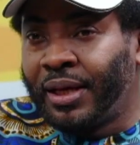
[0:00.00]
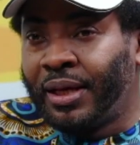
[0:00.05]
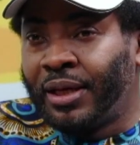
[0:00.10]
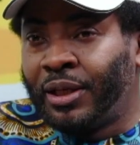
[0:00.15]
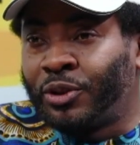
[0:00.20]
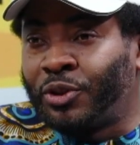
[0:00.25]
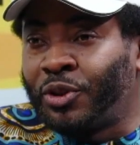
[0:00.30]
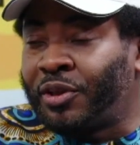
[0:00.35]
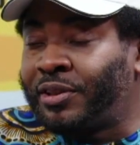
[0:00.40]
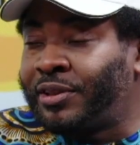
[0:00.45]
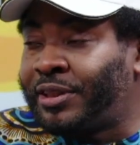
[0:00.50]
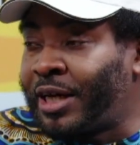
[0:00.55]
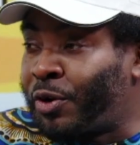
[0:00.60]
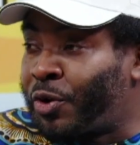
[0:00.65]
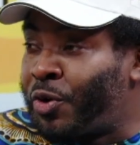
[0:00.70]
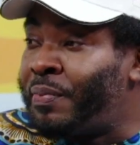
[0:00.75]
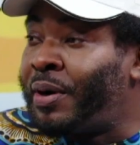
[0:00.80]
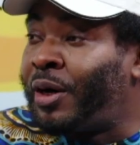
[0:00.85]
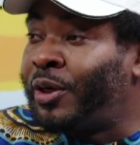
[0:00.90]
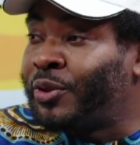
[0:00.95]
So
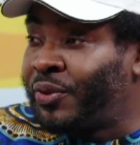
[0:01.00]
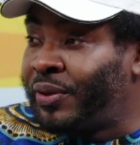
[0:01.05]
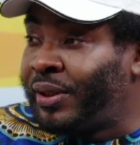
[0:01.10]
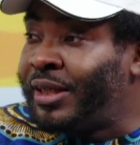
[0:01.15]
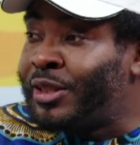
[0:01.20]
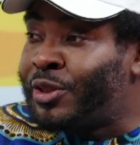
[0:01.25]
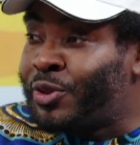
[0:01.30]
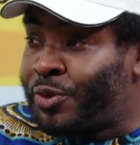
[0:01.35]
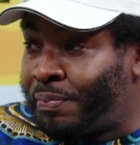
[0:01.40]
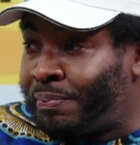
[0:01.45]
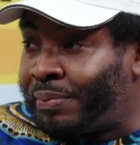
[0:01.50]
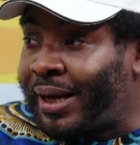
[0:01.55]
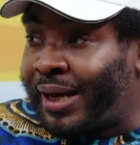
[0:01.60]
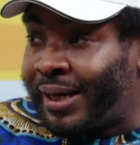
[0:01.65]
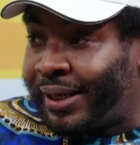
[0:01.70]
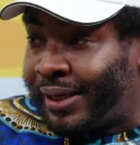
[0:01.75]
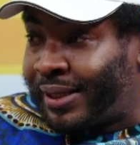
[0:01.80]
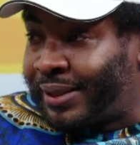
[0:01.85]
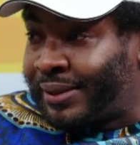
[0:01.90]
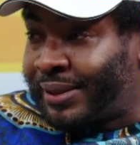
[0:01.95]
trachoma also leads to
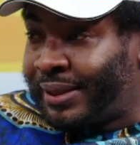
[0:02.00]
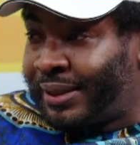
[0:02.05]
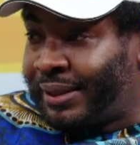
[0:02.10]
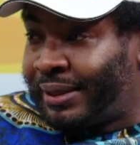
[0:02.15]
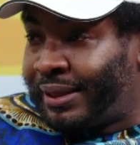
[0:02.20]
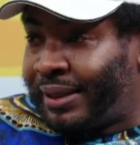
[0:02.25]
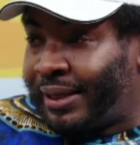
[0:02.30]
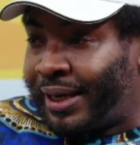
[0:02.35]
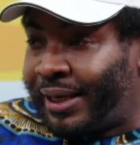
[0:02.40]
blindness. And